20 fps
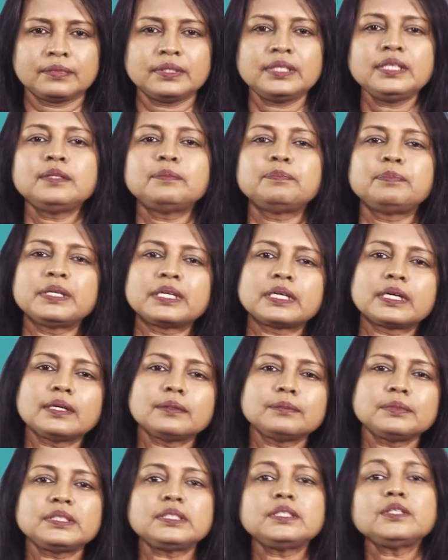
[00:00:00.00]
It
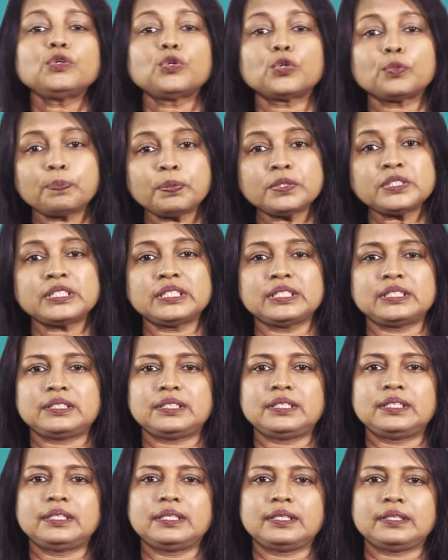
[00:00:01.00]
becomes the opposite
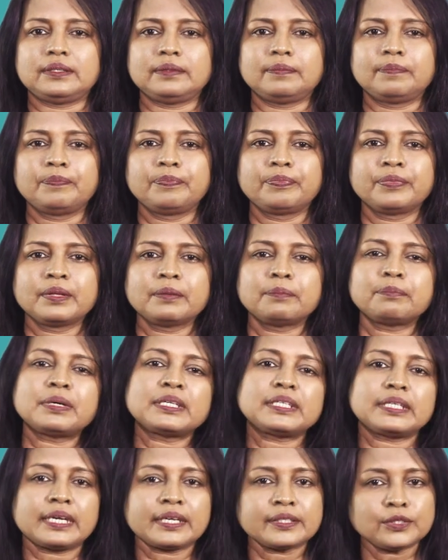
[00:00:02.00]
here.
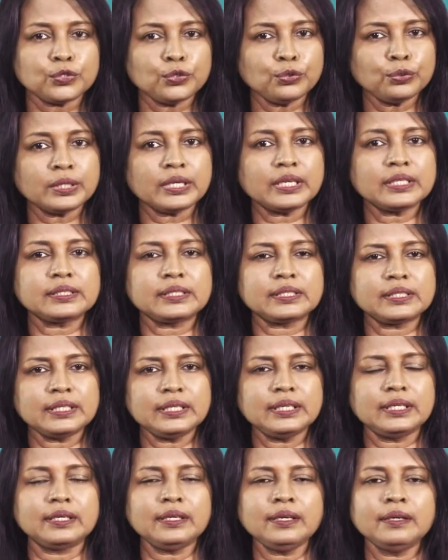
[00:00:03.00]
But as you can
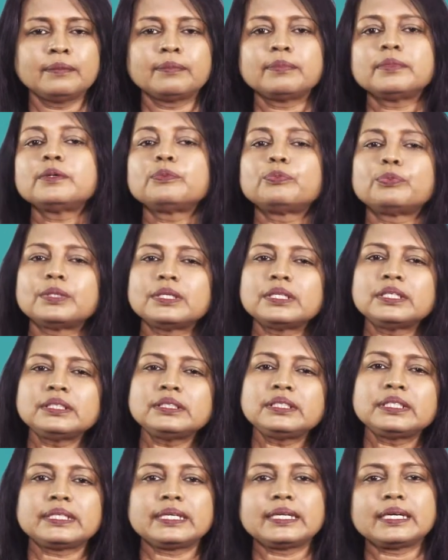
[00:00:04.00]
see, the
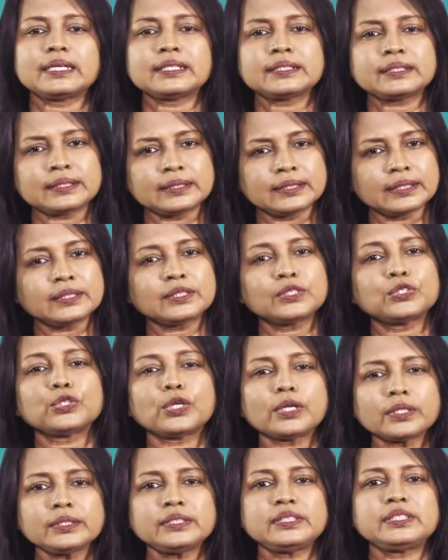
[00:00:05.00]
word class does
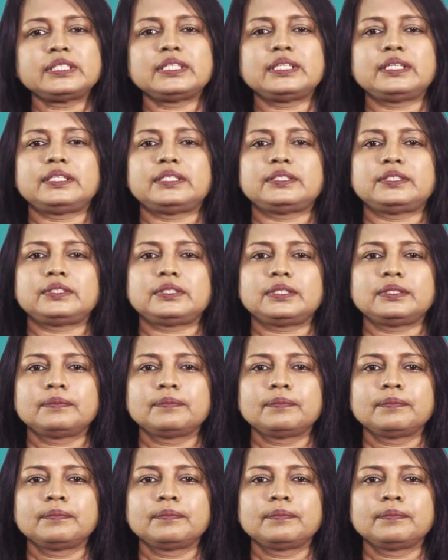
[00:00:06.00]
not change.